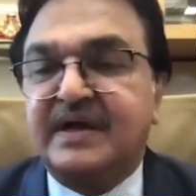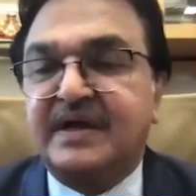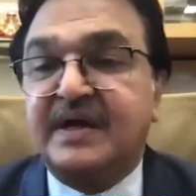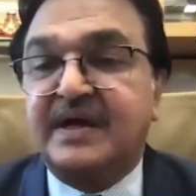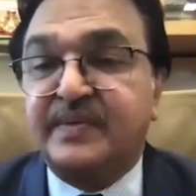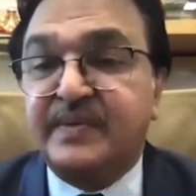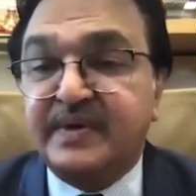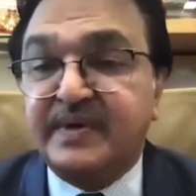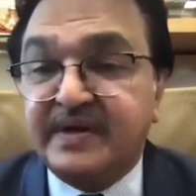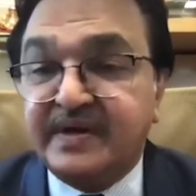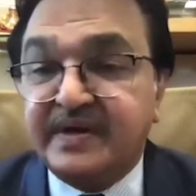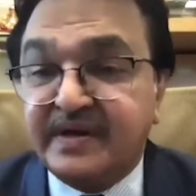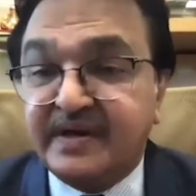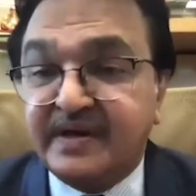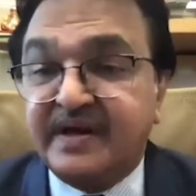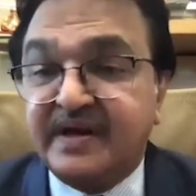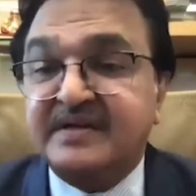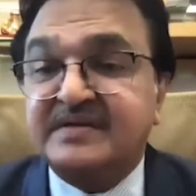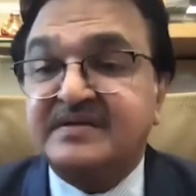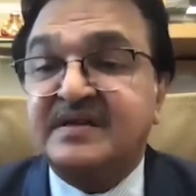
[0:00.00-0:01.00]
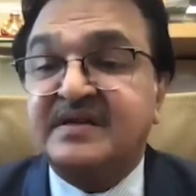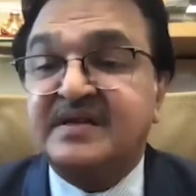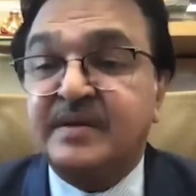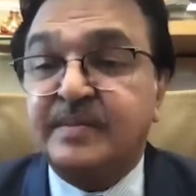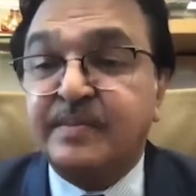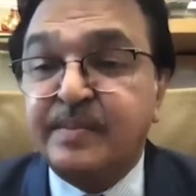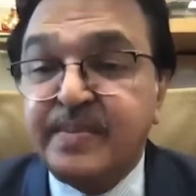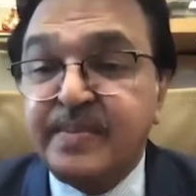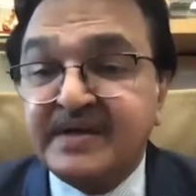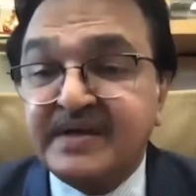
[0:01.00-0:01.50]
And we realized that the
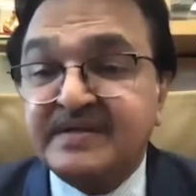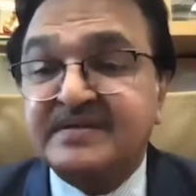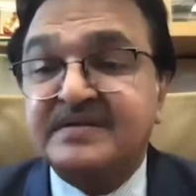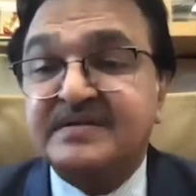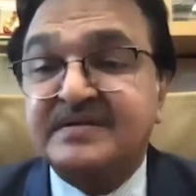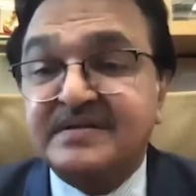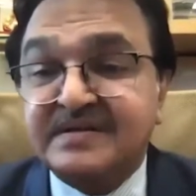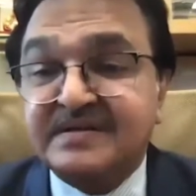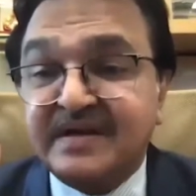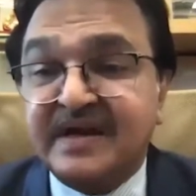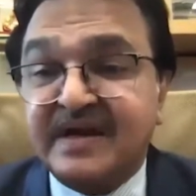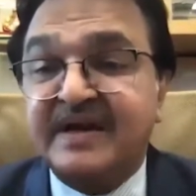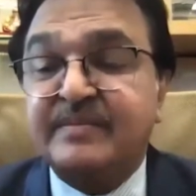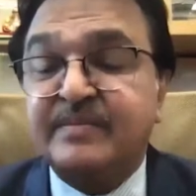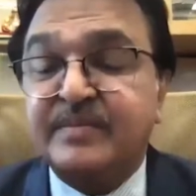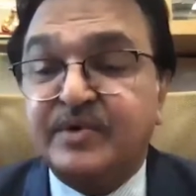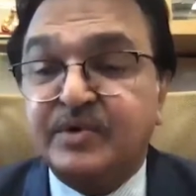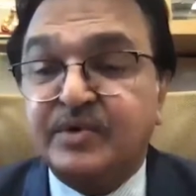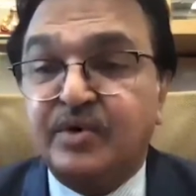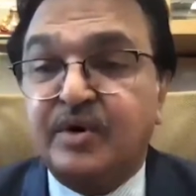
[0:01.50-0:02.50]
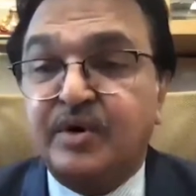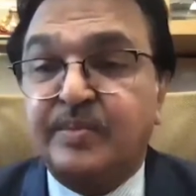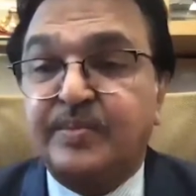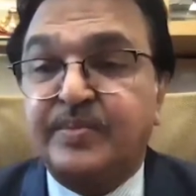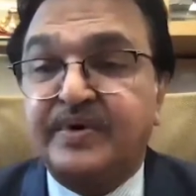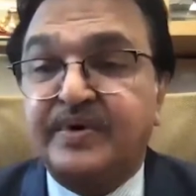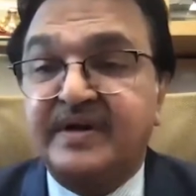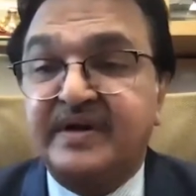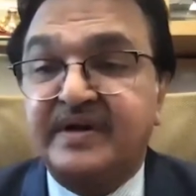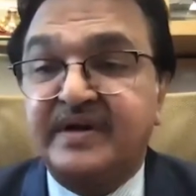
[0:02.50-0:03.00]
best time to
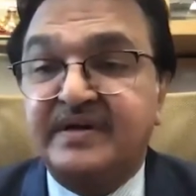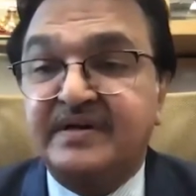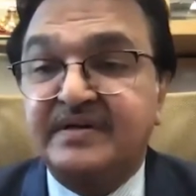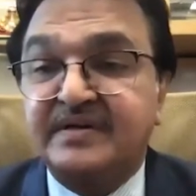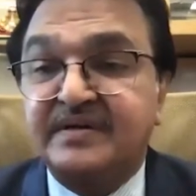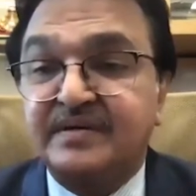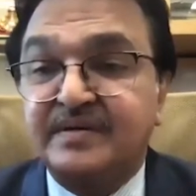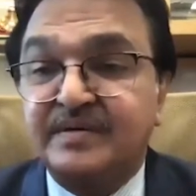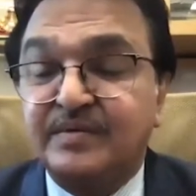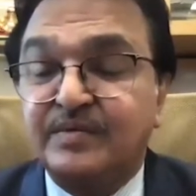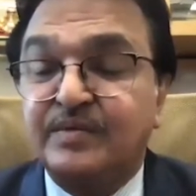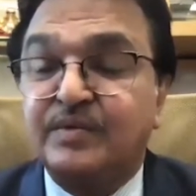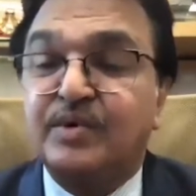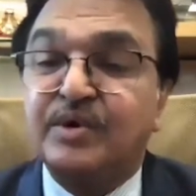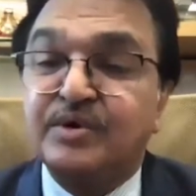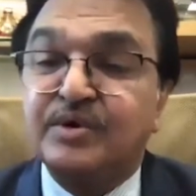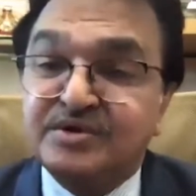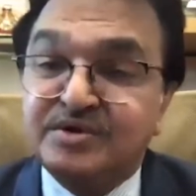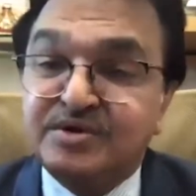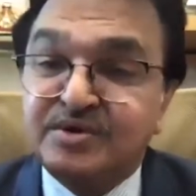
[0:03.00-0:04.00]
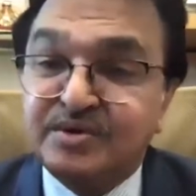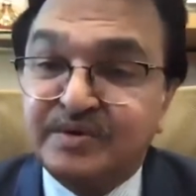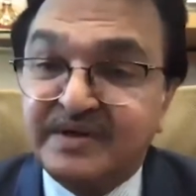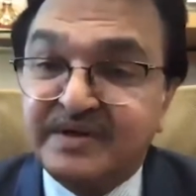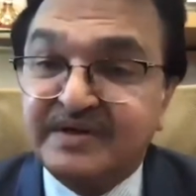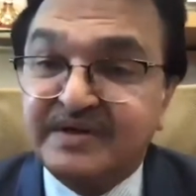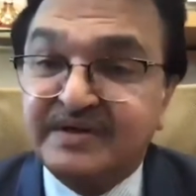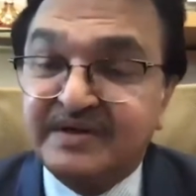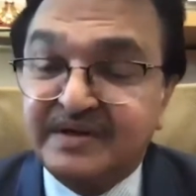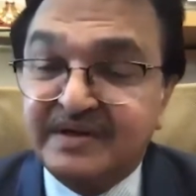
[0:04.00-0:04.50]
operate was
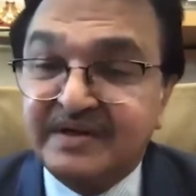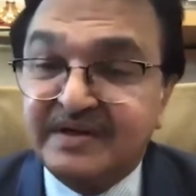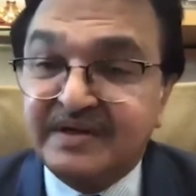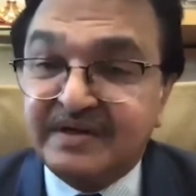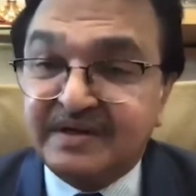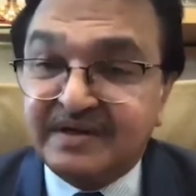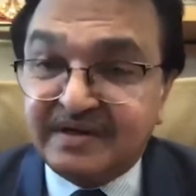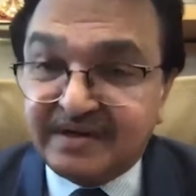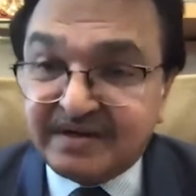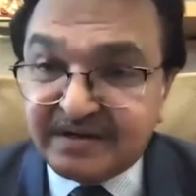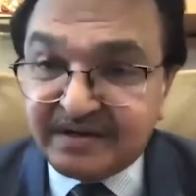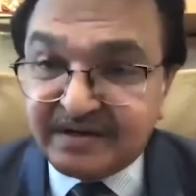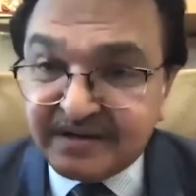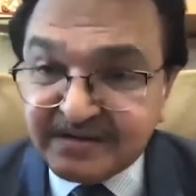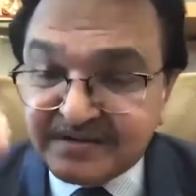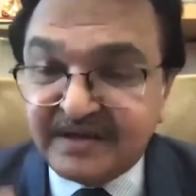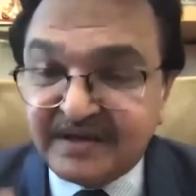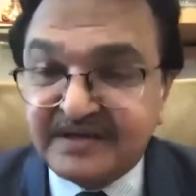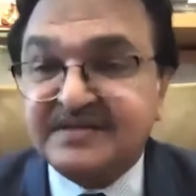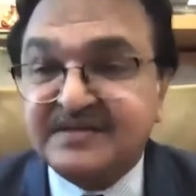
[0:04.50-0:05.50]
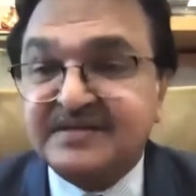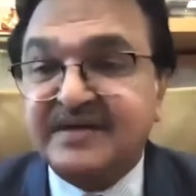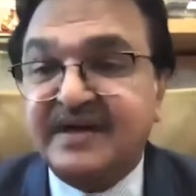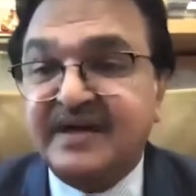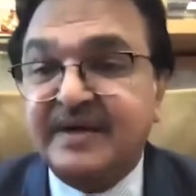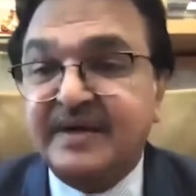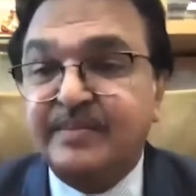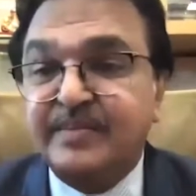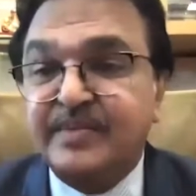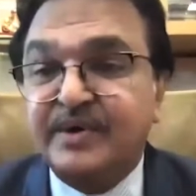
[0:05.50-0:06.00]
during such
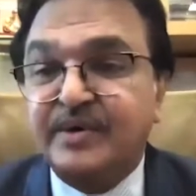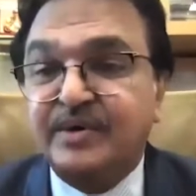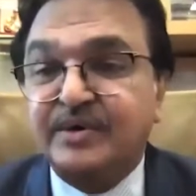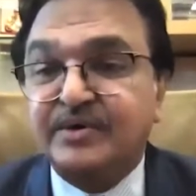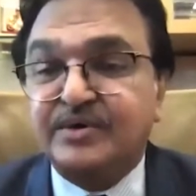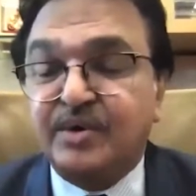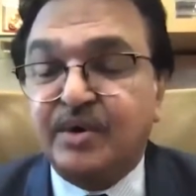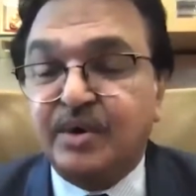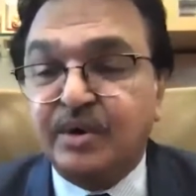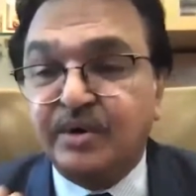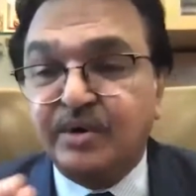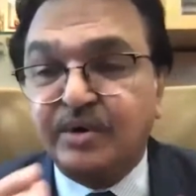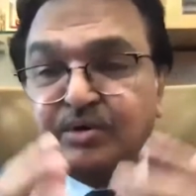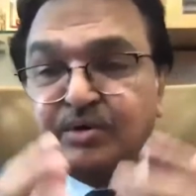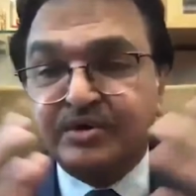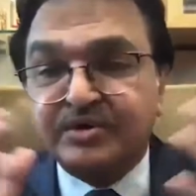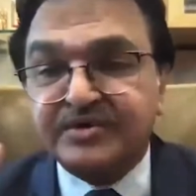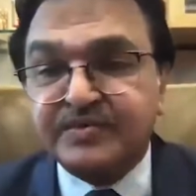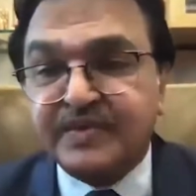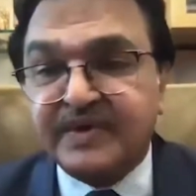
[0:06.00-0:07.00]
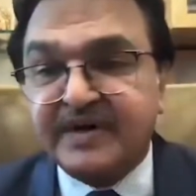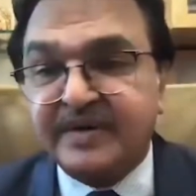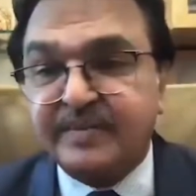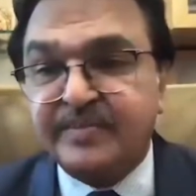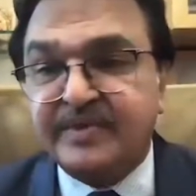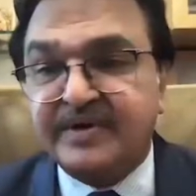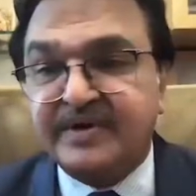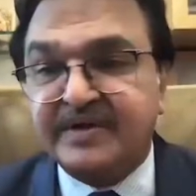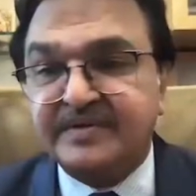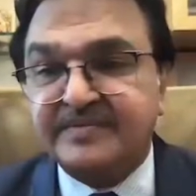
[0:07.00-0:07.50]
time because all roads were
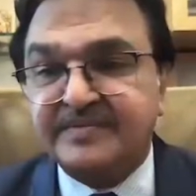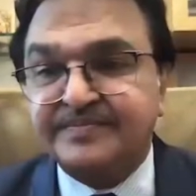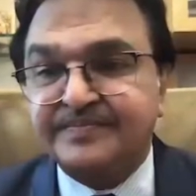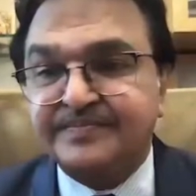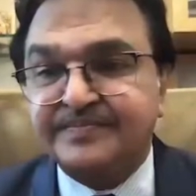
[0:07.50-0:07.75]
empty,